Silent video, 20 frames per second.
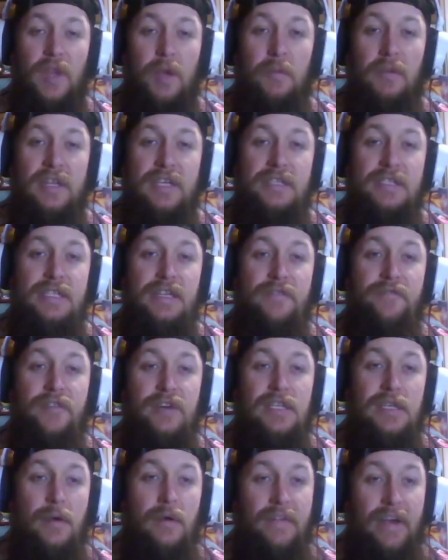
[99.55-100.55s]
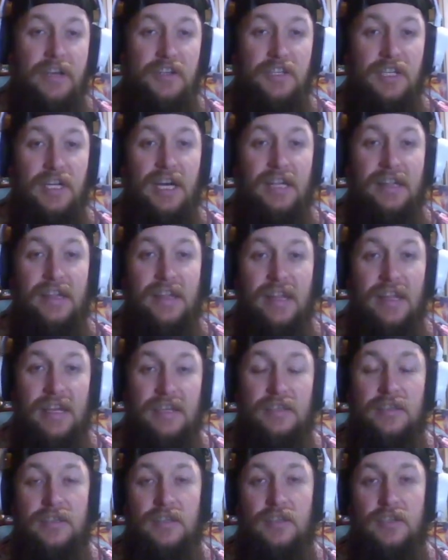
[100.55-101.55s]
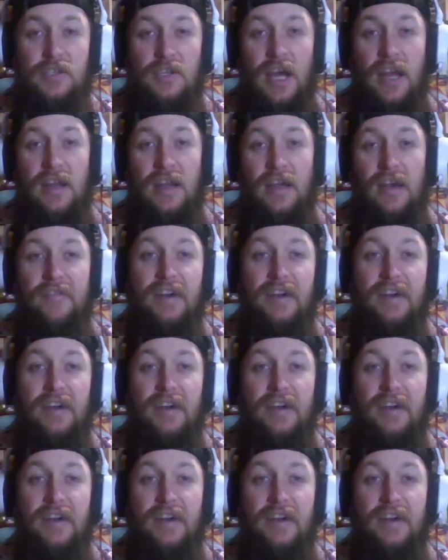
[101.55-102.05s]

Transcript: but this is the first time I've actually got this shiny.